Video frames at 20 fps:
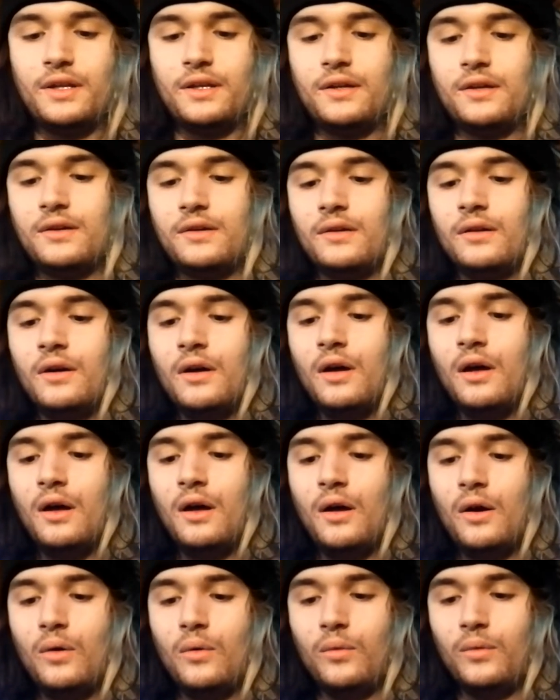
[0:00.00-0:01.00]
here
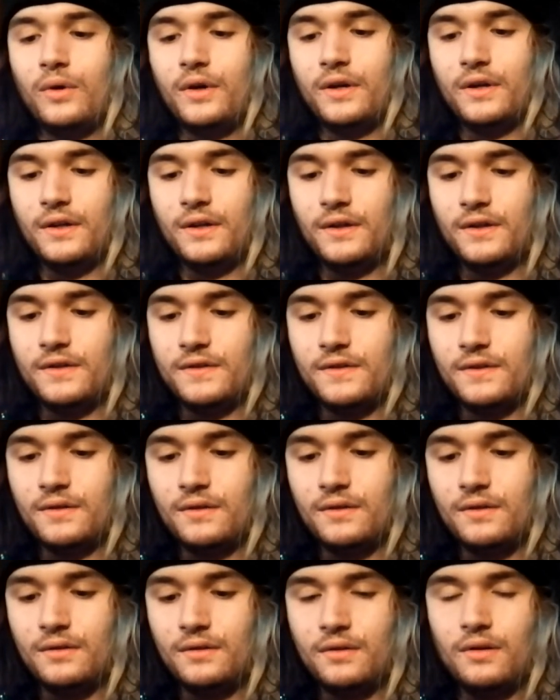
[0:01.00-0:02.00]
was
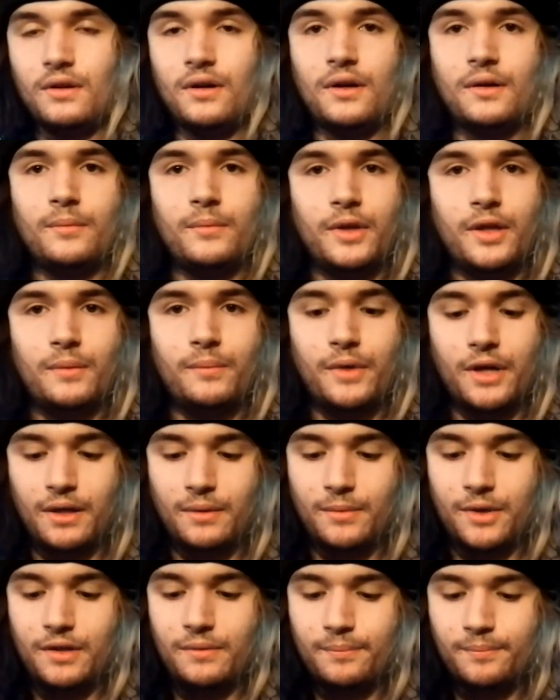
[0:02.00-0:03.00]
not made by
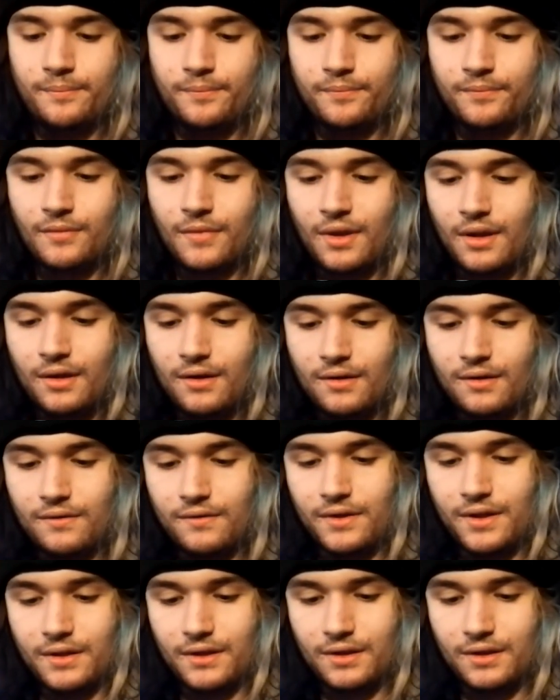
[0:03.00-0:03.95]
me, so I